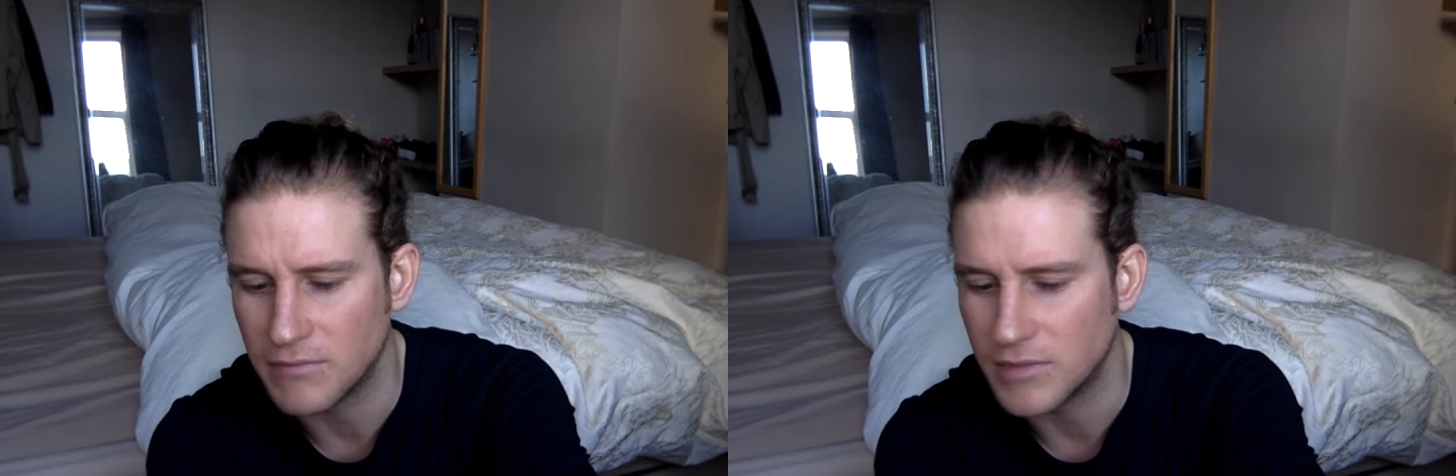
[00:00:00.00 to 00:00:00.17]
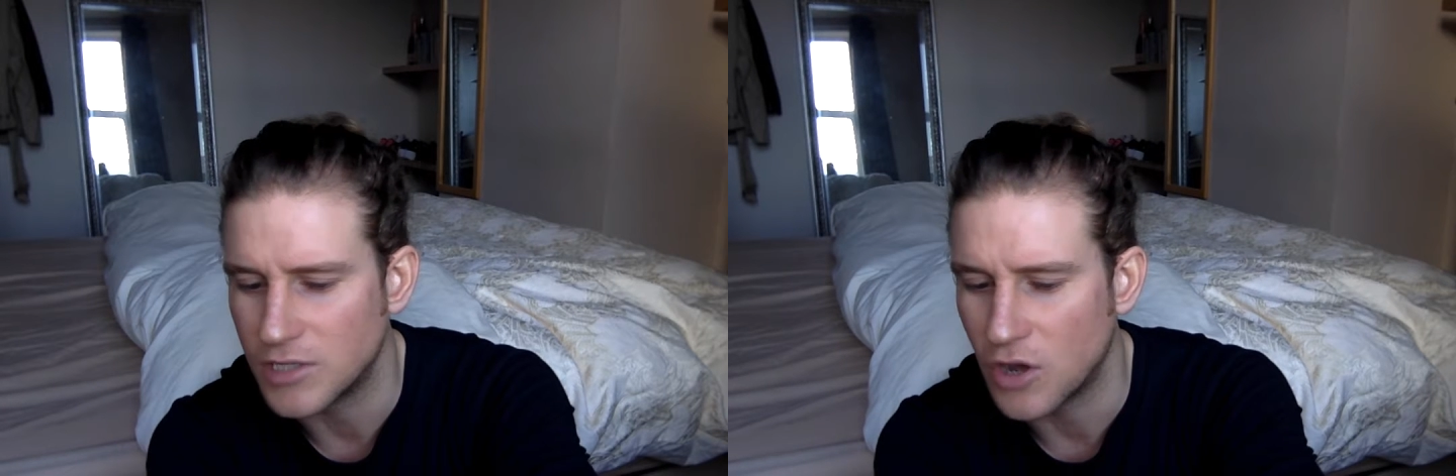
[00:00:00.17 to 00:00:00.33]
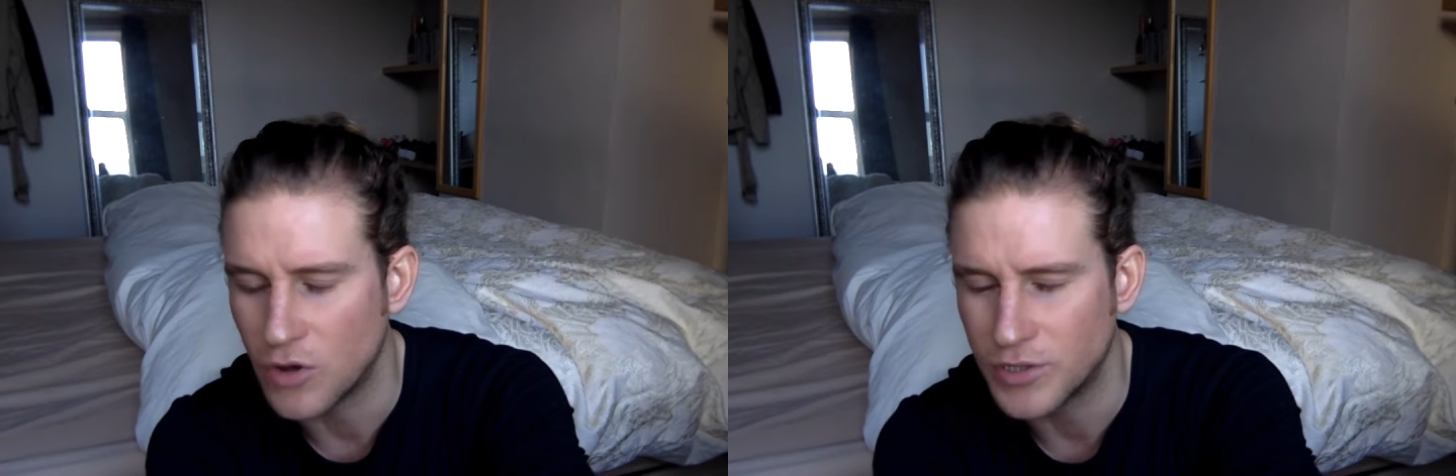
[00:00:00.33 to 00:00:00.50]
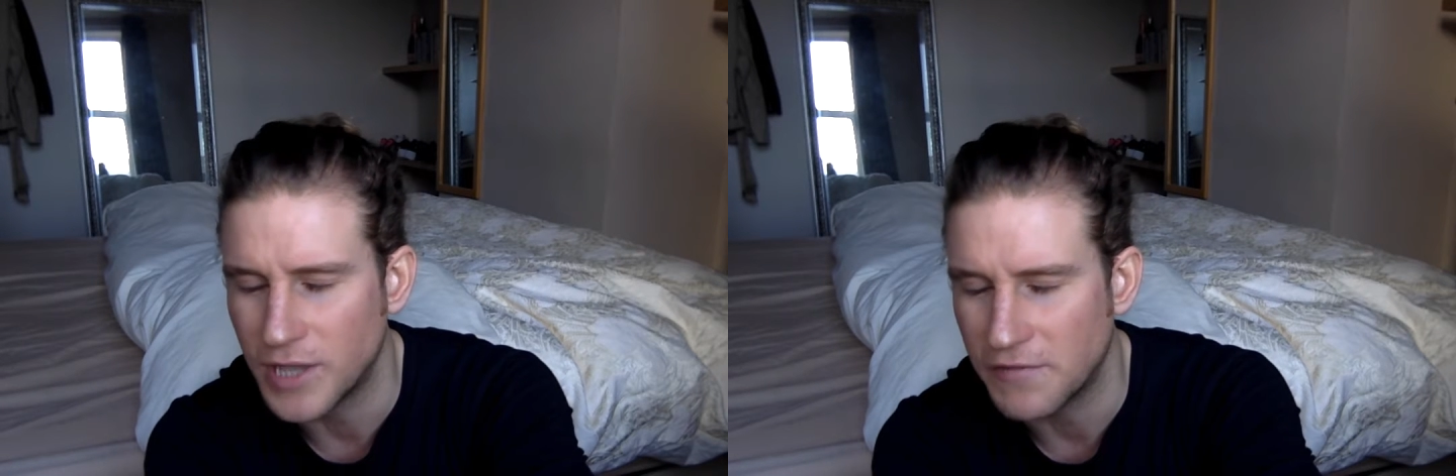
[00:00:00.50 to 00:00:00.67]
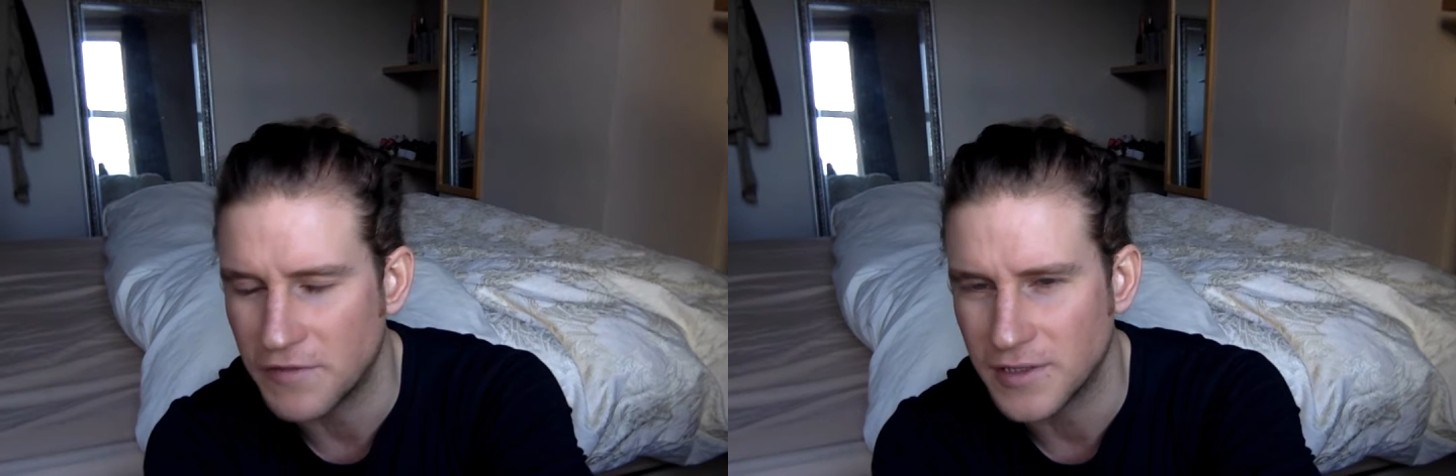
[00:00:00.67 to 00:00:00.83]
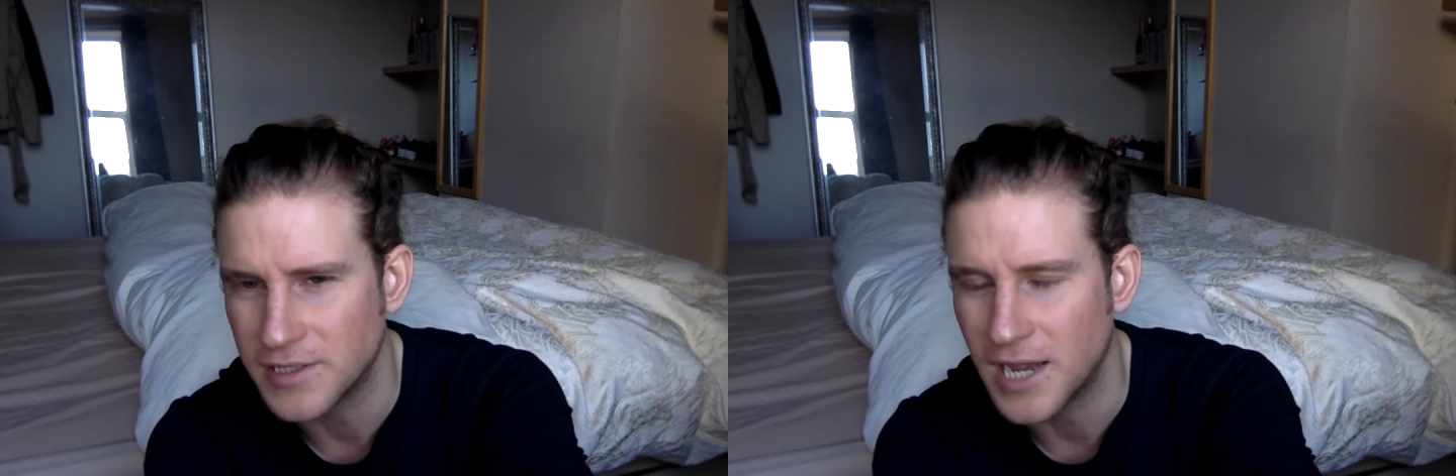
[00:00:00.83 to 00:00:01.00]
No
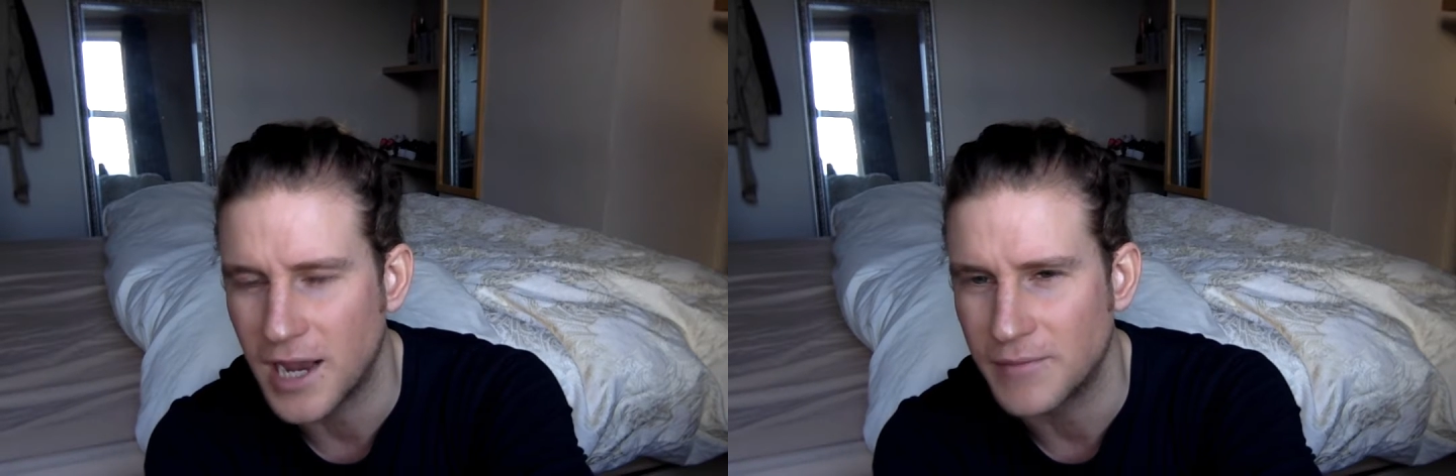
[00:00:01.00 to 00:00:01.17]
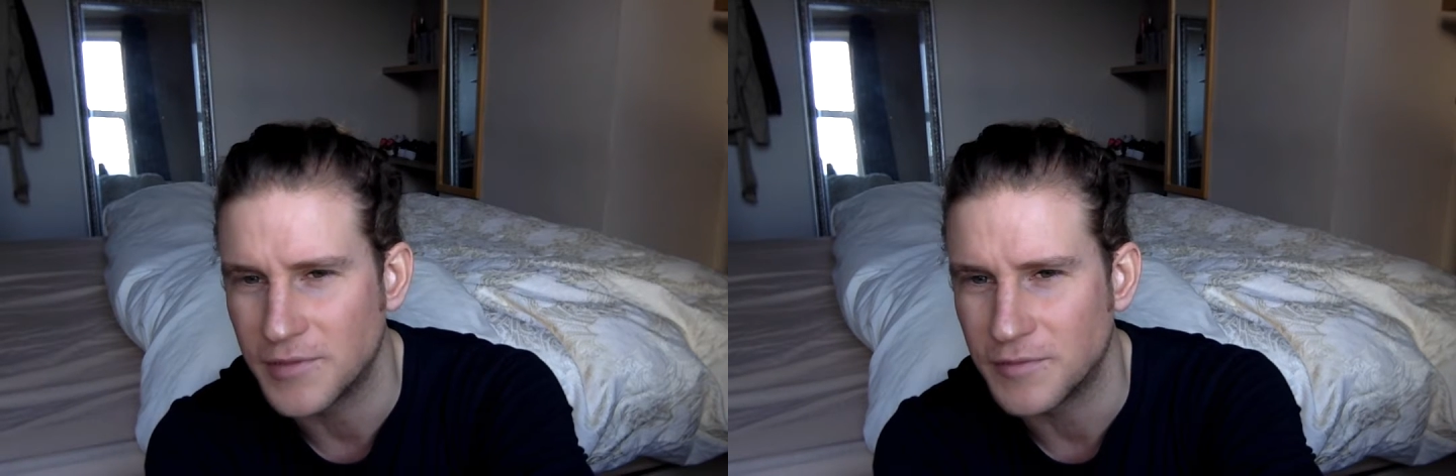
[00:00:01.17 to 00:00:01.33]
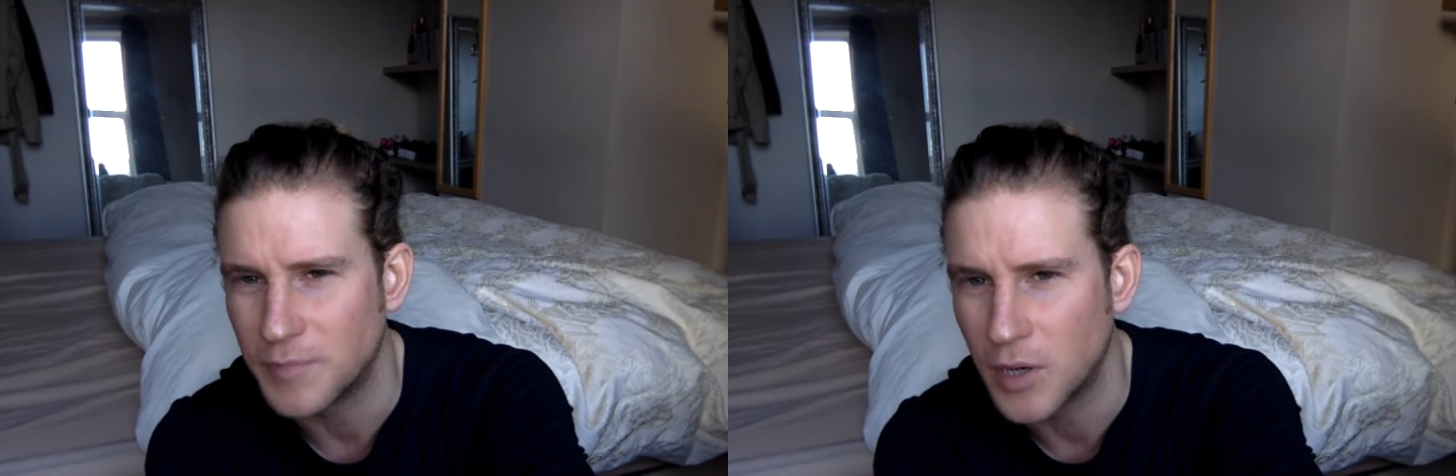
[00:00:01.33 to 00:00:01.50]
different types of